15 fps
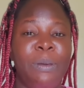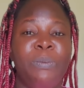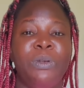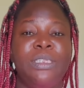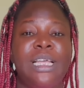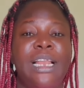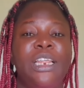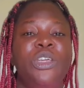people
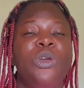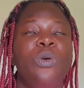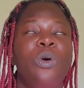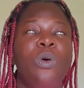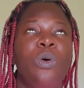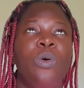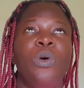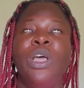telling you,
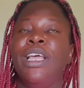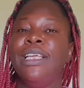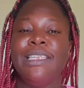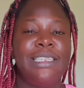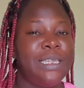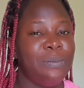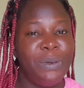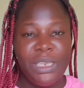oh,
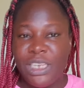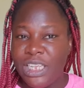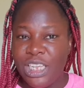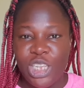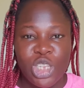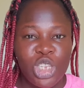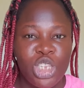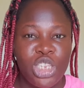CBD